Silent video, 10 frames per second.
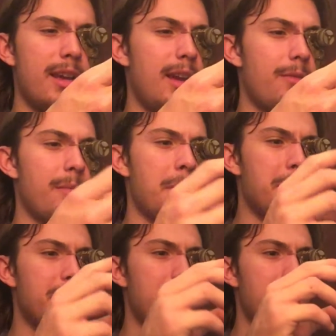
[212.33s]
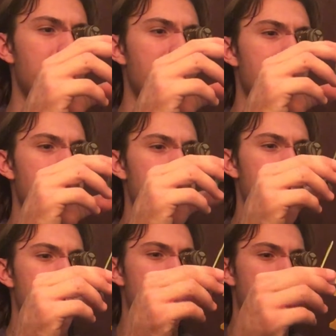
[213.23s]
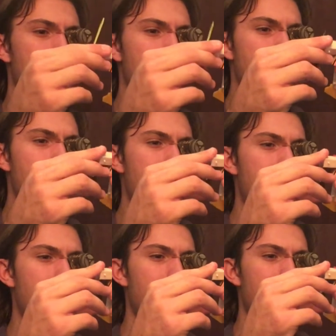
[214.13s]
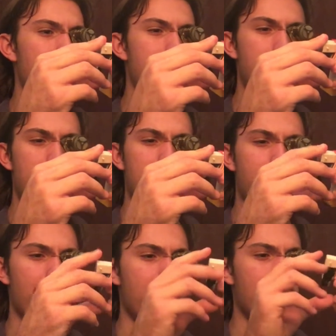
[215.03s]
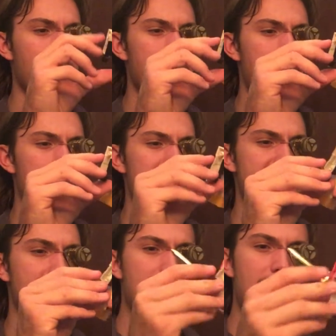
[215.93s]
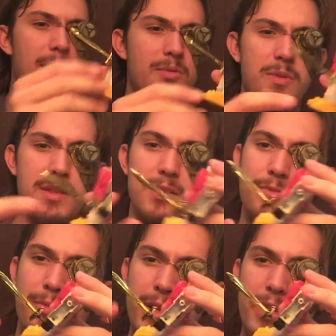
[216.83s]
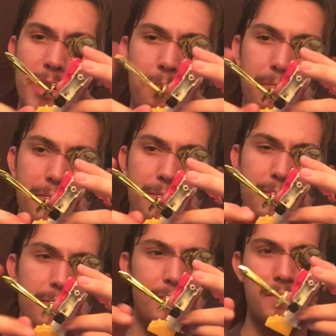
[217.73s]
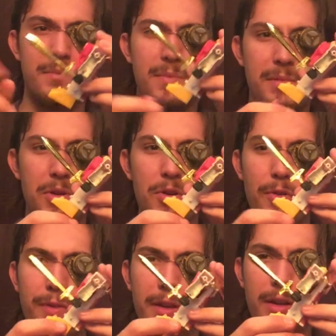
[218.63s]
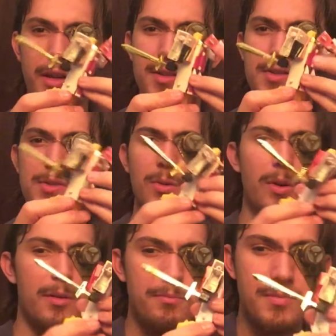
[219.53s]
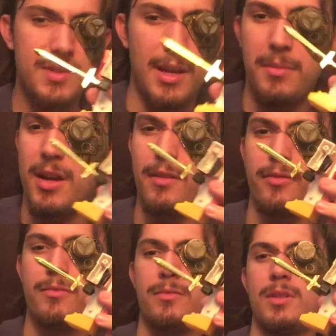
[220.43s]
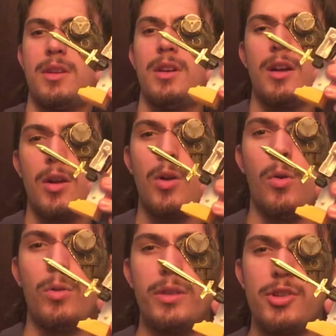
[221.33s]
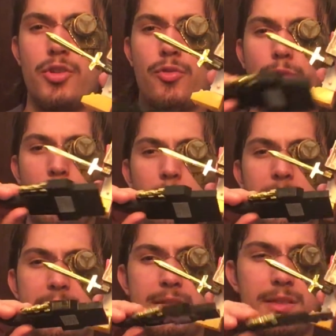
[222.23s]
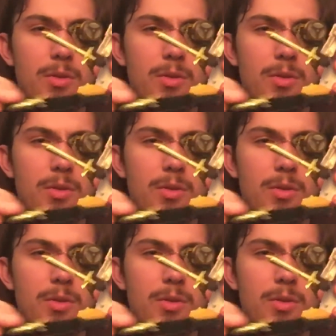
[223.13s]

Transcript: I can't remember the name of it, but it was very weird, very wrong, very messed up. He comes with this really goofy-looking sword, same kind of goldish chrome as the